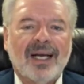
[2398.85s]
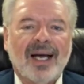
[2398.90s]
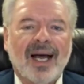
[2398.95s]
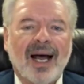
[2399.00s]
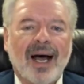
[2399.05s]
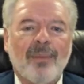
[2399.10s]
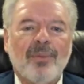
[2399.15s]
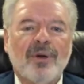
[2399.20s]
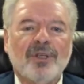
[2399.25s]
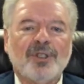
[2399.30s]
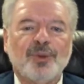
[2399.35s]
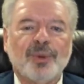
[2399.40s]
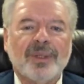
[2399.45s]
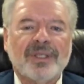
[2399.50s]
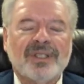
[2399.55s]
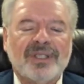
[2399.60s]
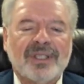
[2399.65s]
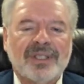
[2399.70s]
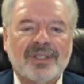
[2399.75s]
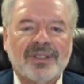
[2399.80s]
How much
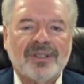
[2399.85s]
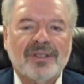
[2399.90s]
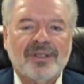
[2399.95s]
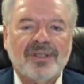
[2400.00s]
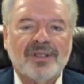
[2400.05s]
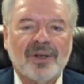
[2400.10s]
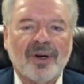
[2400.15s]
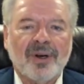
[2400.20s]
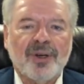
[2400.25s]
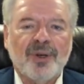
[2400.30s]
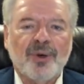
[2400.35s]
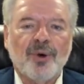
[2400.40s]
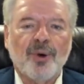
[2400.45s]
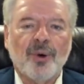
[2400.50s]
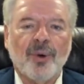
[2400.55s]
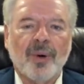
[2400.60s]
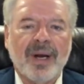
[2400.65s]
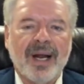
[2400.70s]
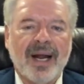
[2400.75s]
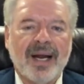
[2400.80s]
resistance are you
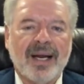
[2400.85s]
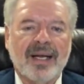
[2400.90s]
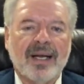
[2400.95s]
creating